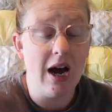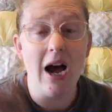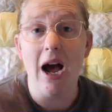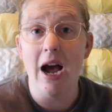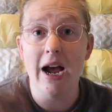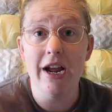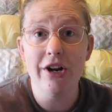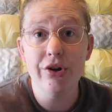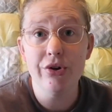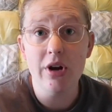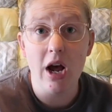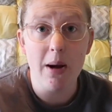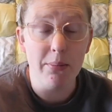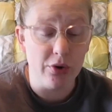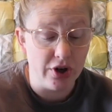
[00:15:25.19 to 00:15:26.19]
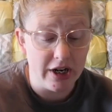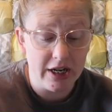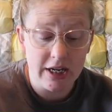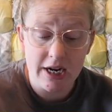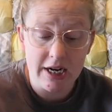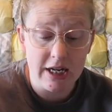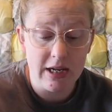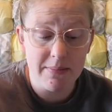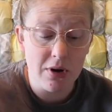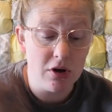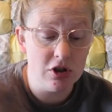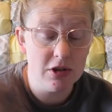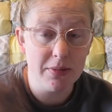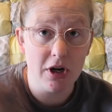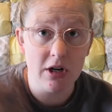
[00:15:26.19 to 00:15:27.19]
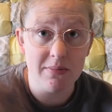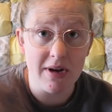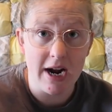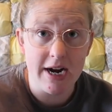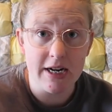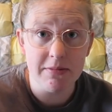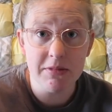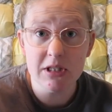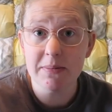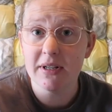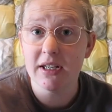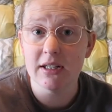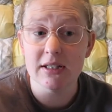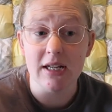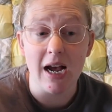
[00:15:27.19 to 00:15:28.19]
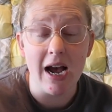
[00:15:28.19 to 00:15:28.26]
I do not bring any postpartum items because